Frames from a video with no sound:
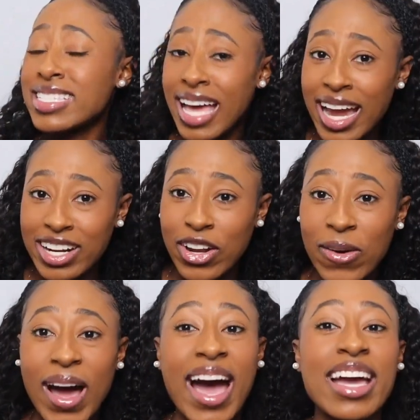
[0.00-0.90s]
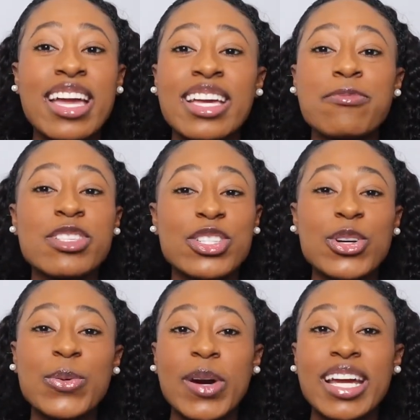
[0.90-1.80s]
Side note, I am
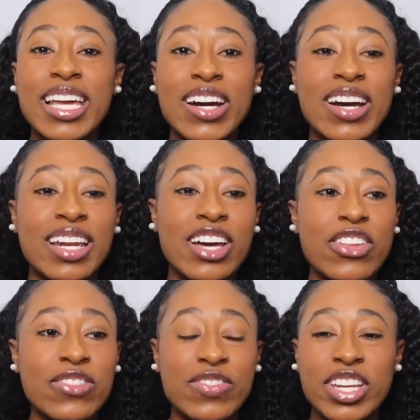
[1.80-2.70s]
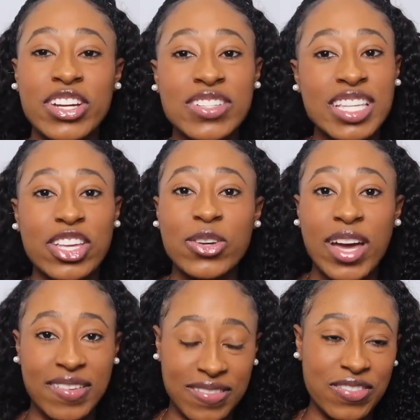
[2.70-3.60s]
still working on other videos that you
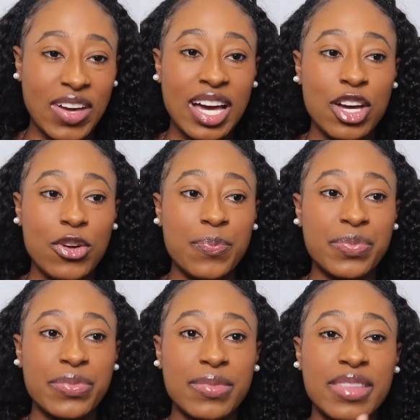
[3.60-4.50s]
have um,